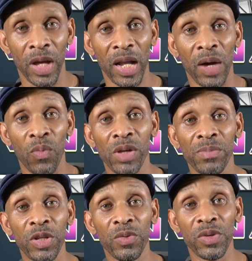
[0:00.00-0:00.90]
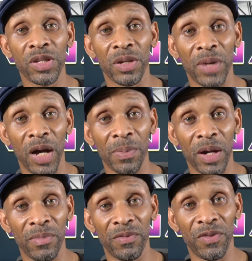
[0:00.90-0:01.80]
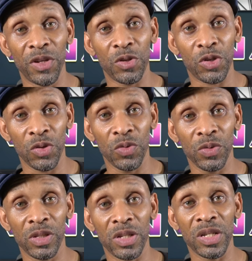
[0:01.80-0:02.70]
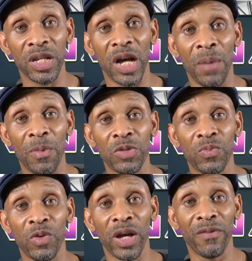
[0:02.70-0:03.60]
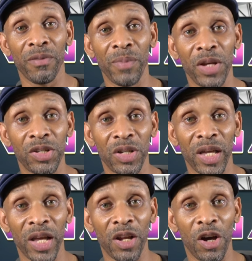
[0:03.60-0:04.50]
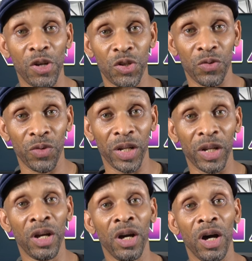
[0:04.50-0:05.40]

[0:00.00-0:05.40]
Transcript: and I will be doing some upcoming videos soon to see how much more information they get on screen